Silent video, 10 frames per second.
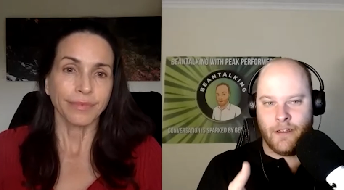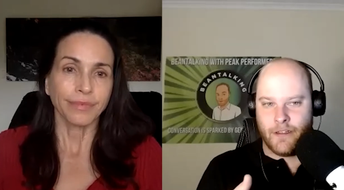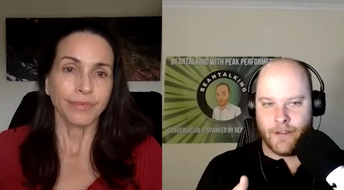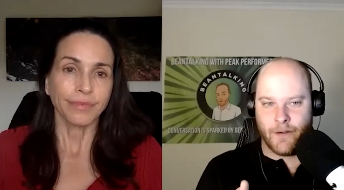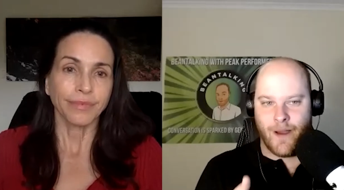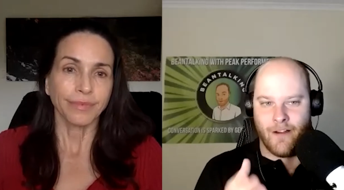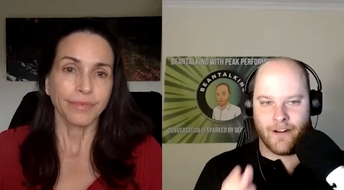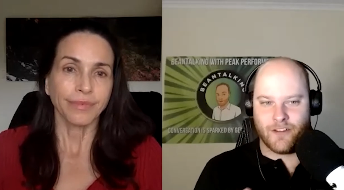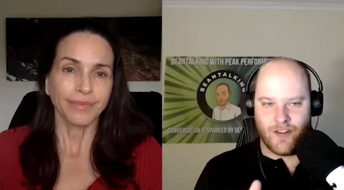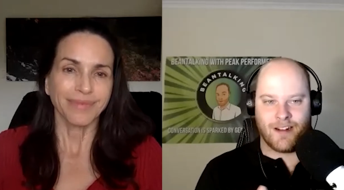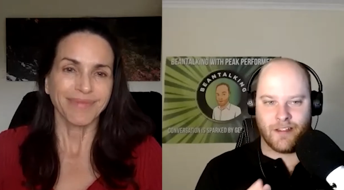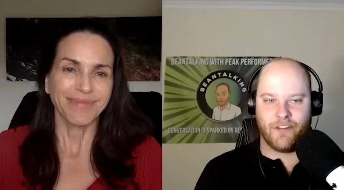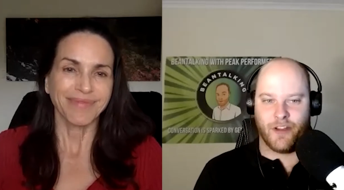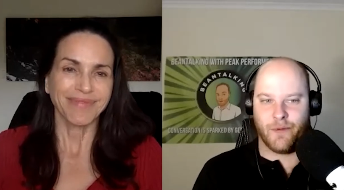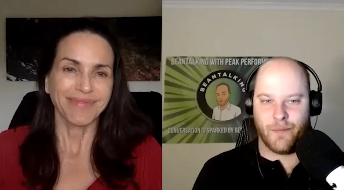Speaker 1: you are an attractive
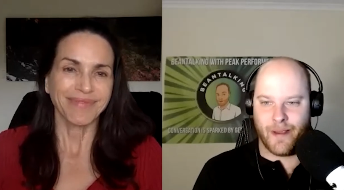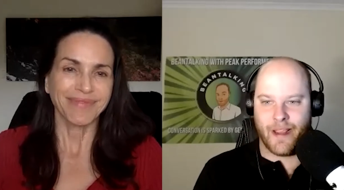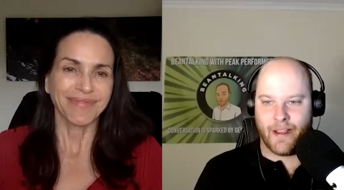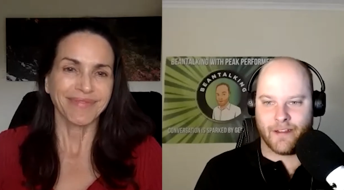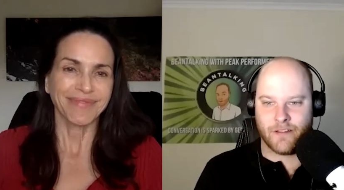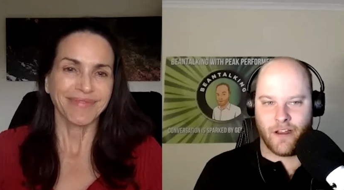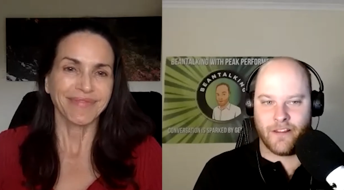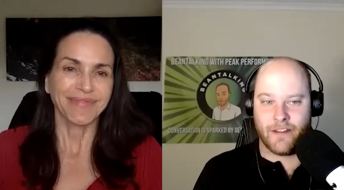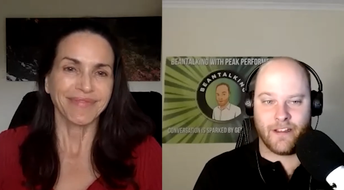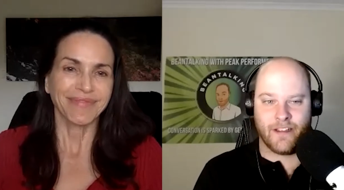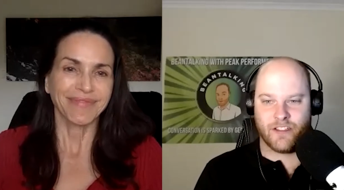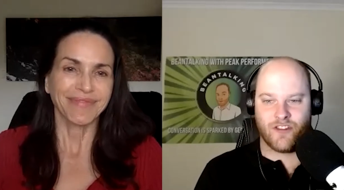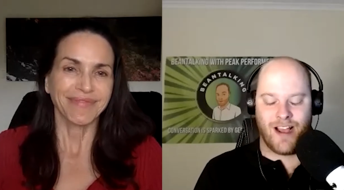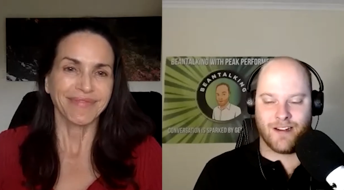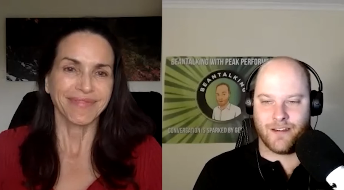human being, so it's a
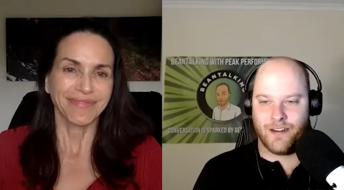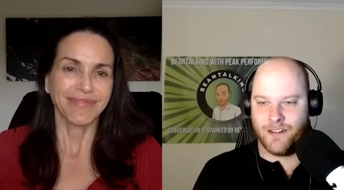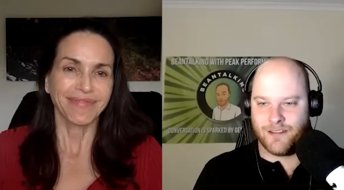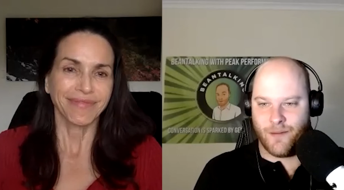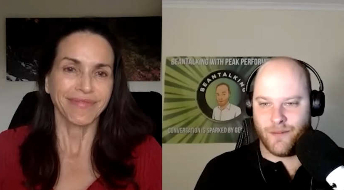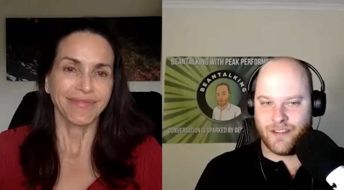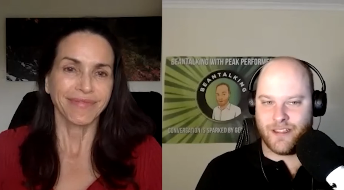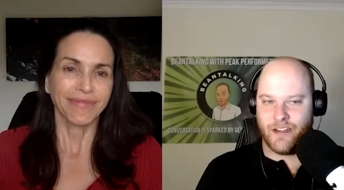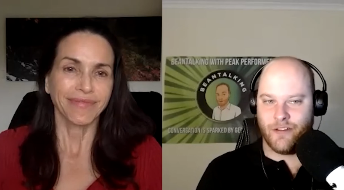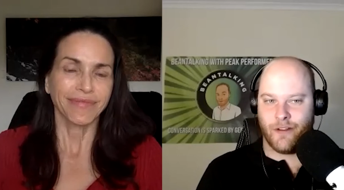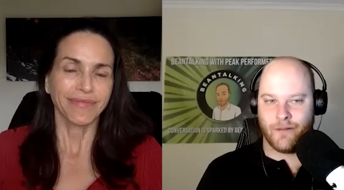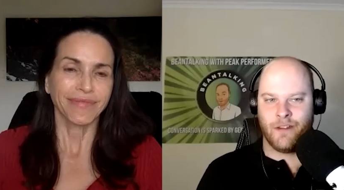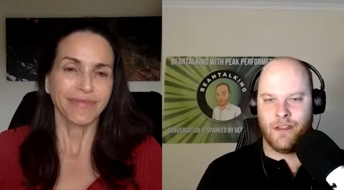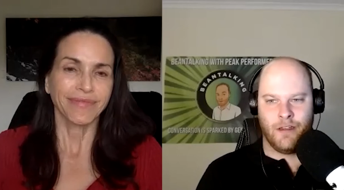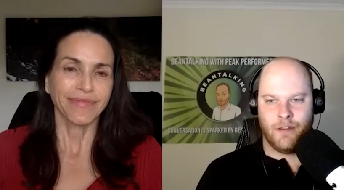tragedy that someone said you were
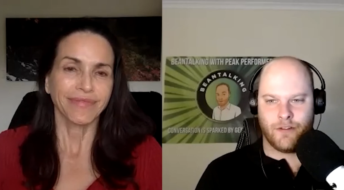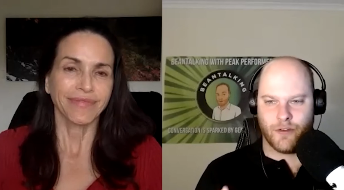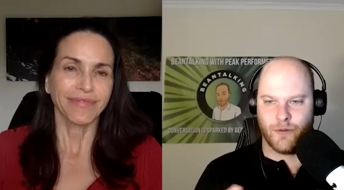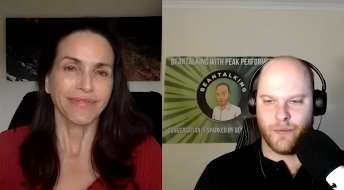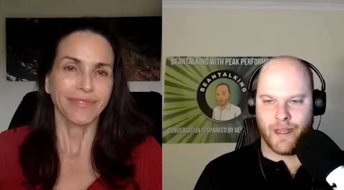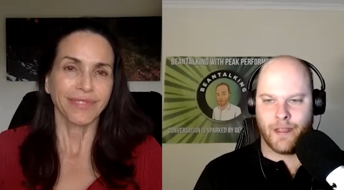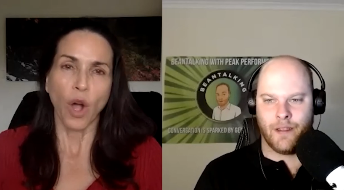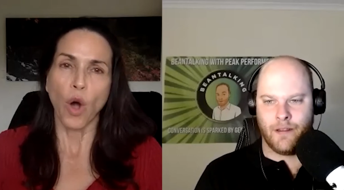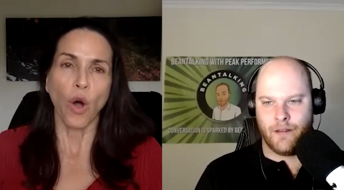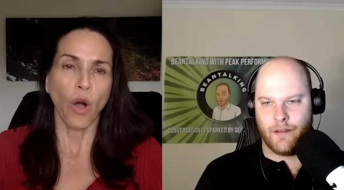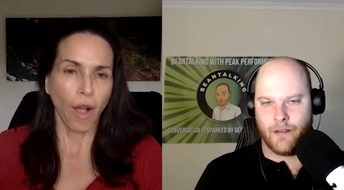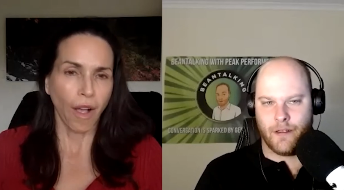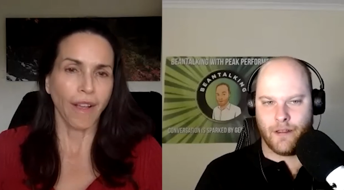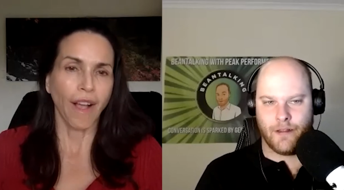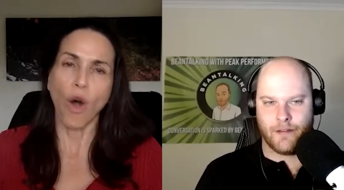too big.
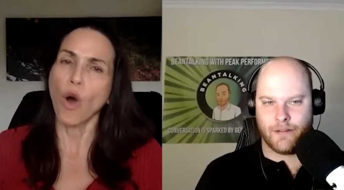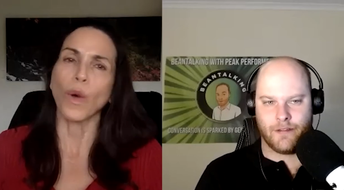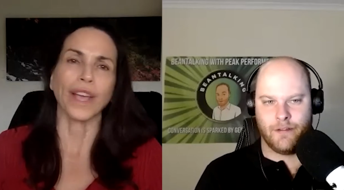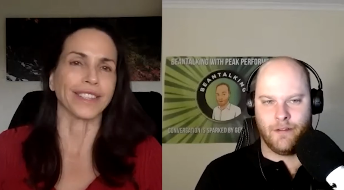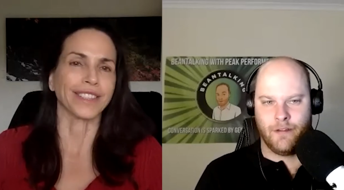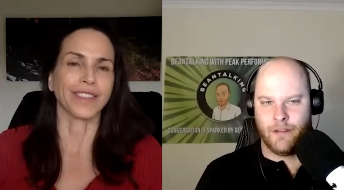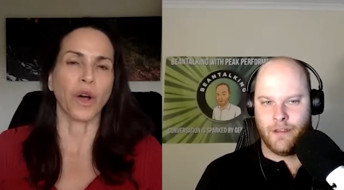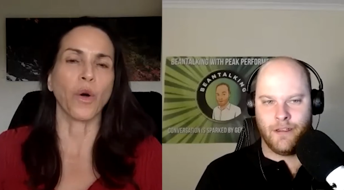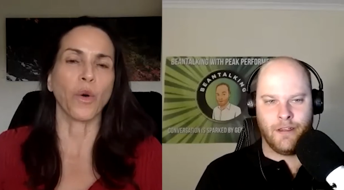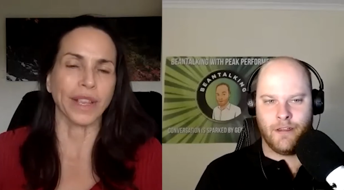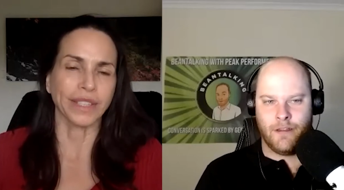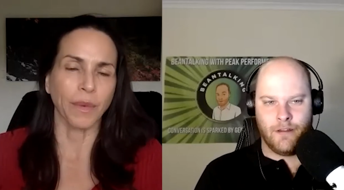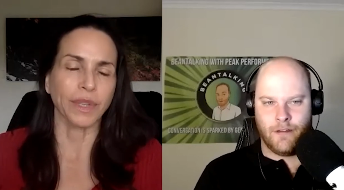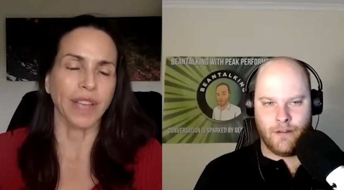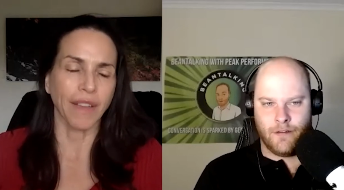
Speaker 2: Always. That
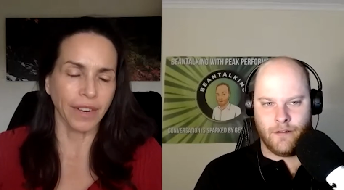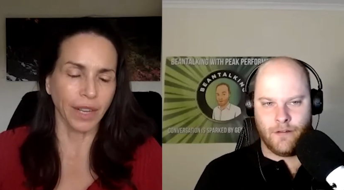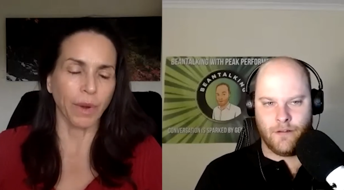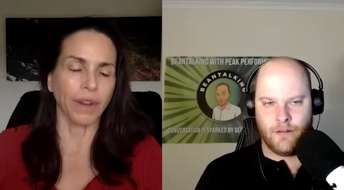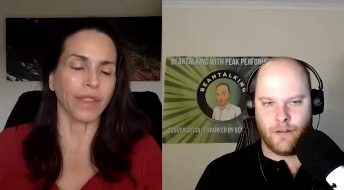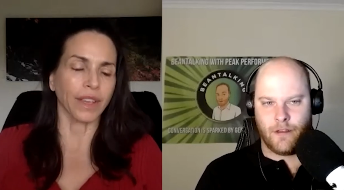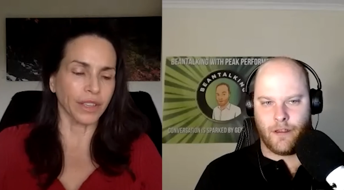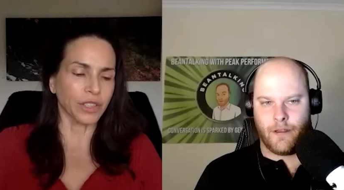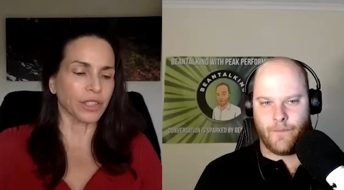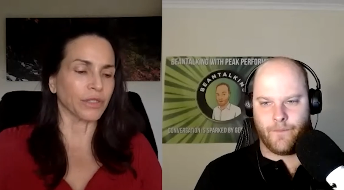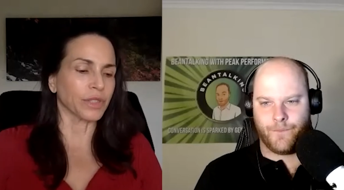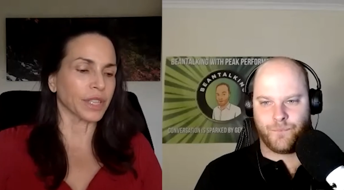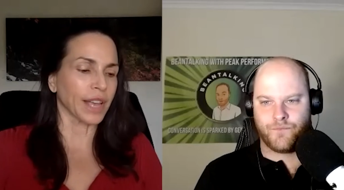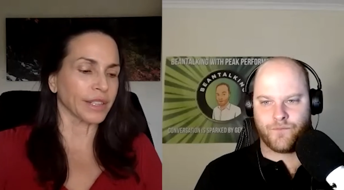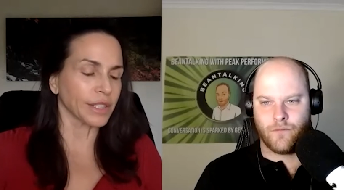was definitely one of the issues.
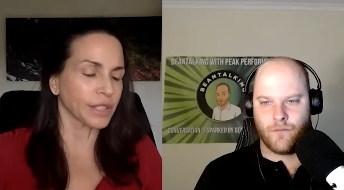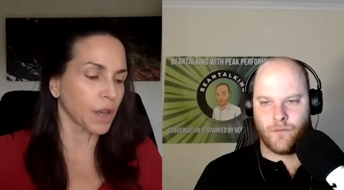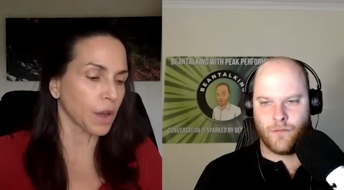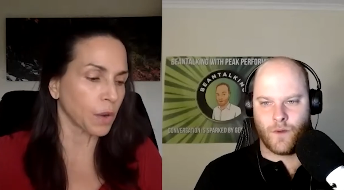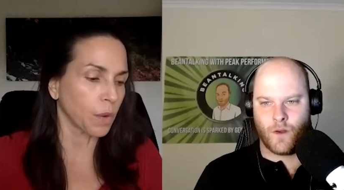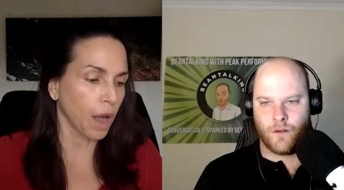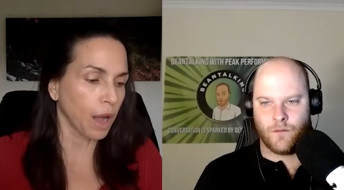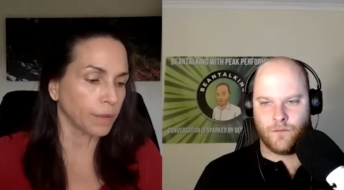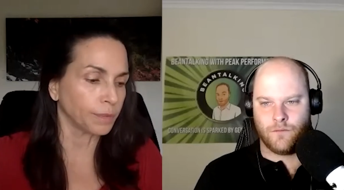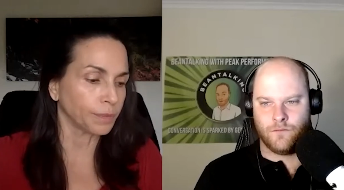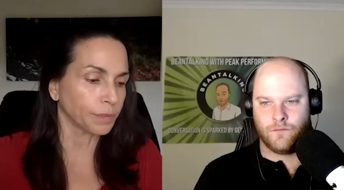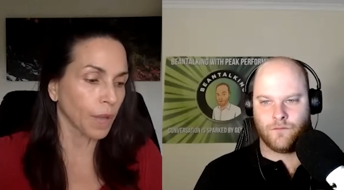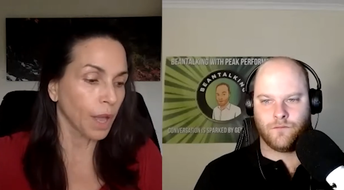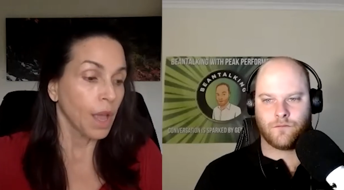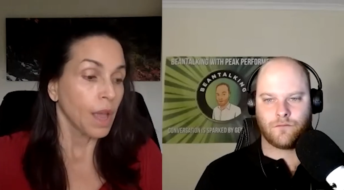And so
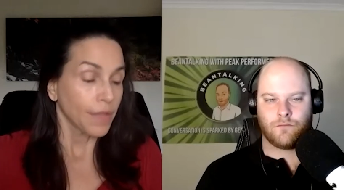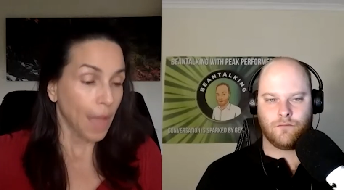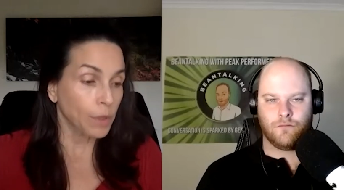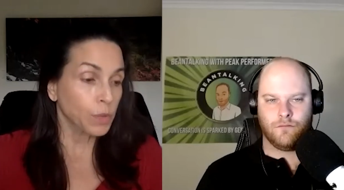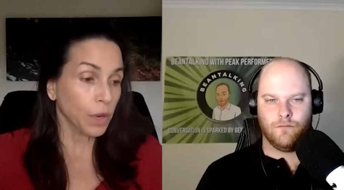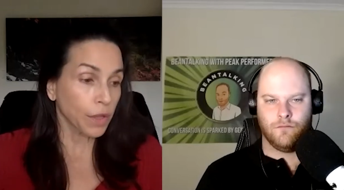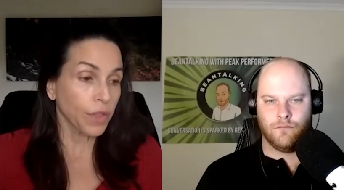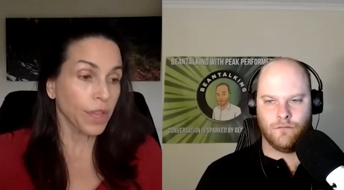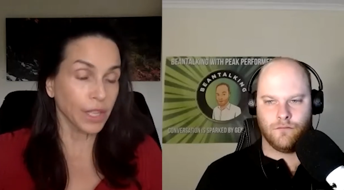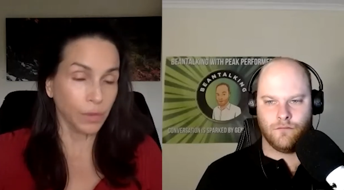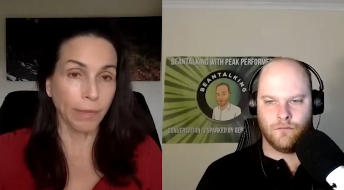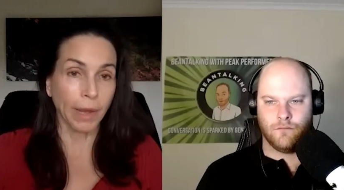that was one of the things when my